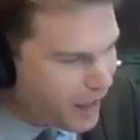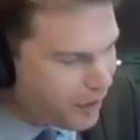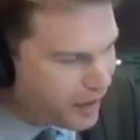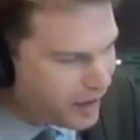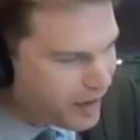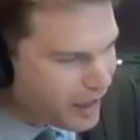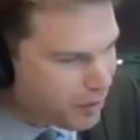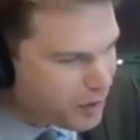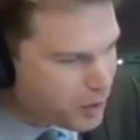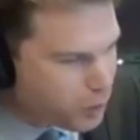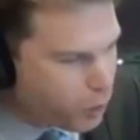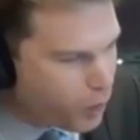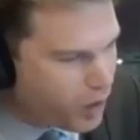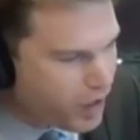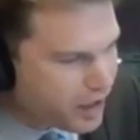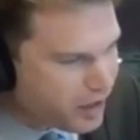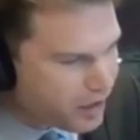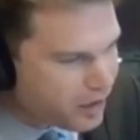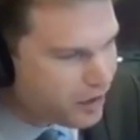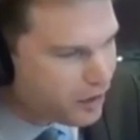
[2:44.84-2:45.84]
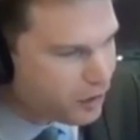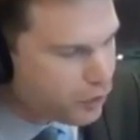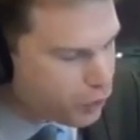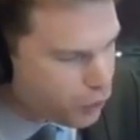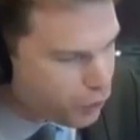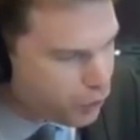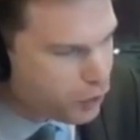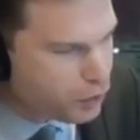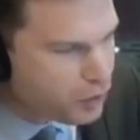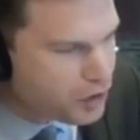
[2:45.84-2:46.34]
I think there is one
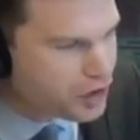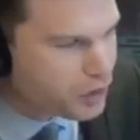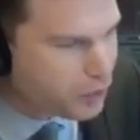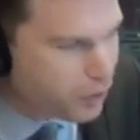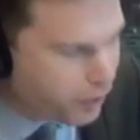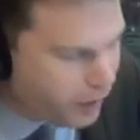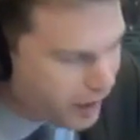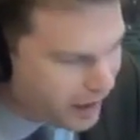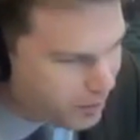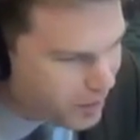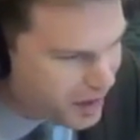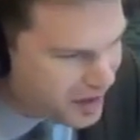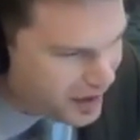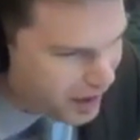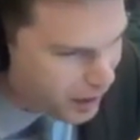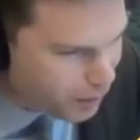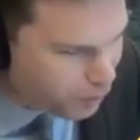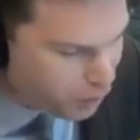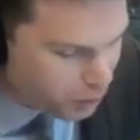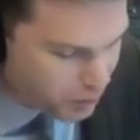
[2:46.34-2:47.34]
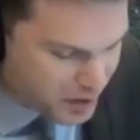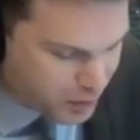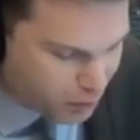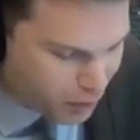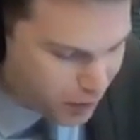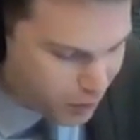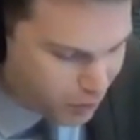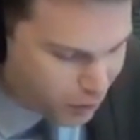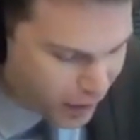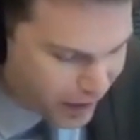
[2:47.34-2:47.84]
crucial thing missing from
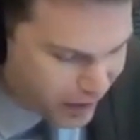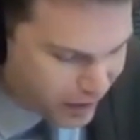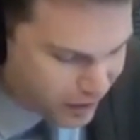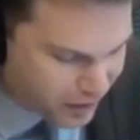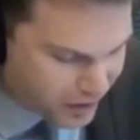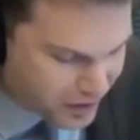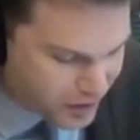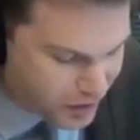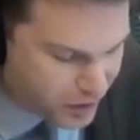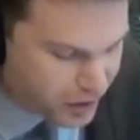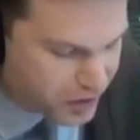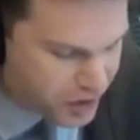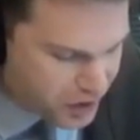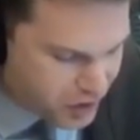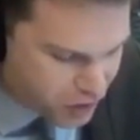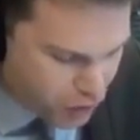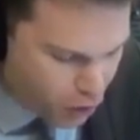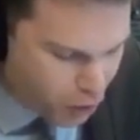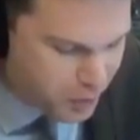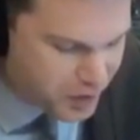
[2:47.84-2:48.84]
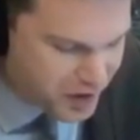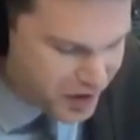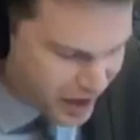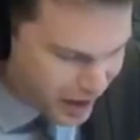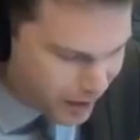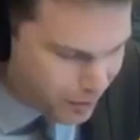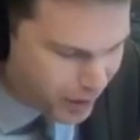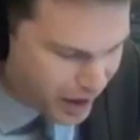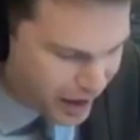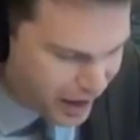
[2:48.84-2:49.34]
Spring Breakers that stops
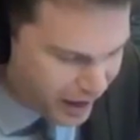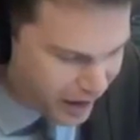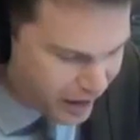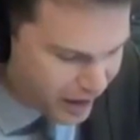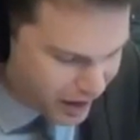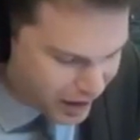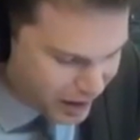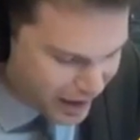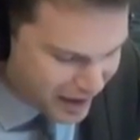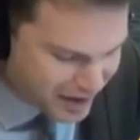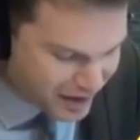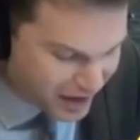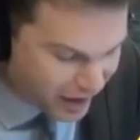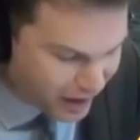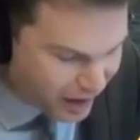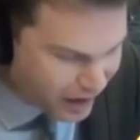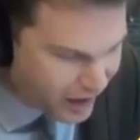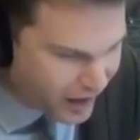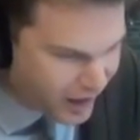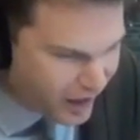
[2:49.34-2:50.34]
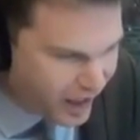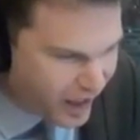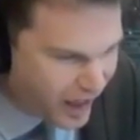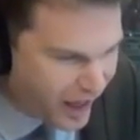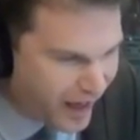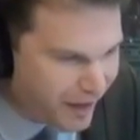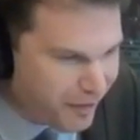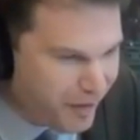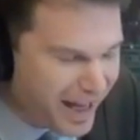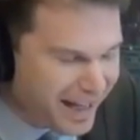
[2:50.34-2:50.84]
it being a classic.
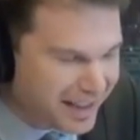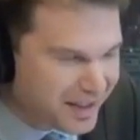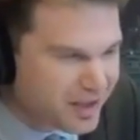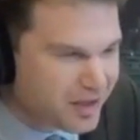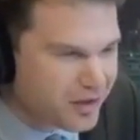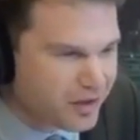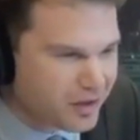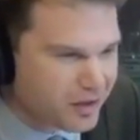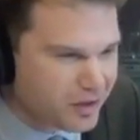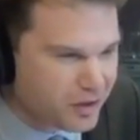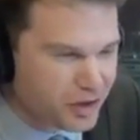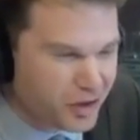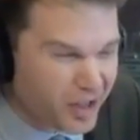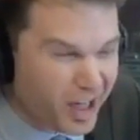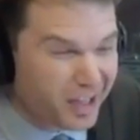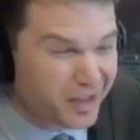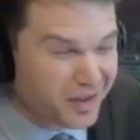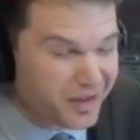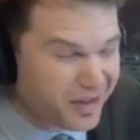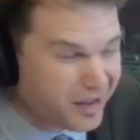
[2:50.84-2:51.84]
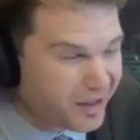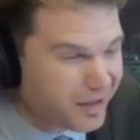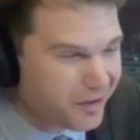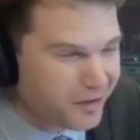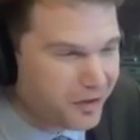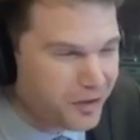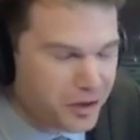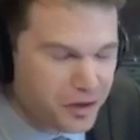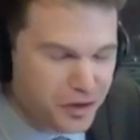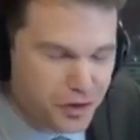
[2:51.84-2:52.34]
And that's just that
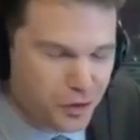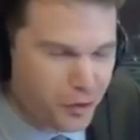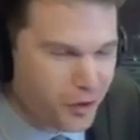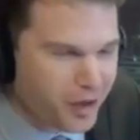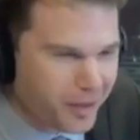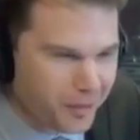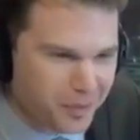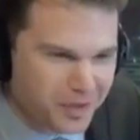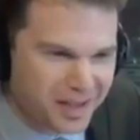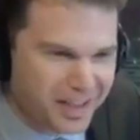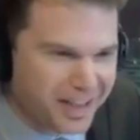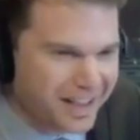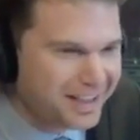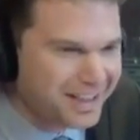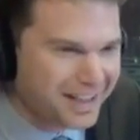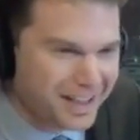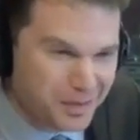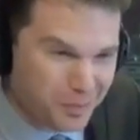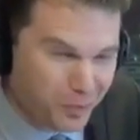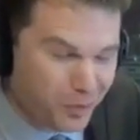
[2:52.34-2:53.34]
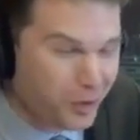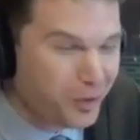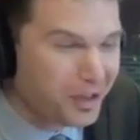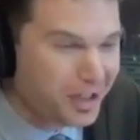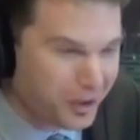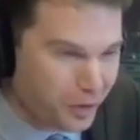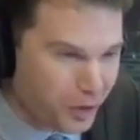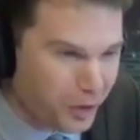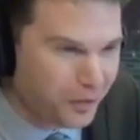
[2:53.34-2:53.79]
the script is pretty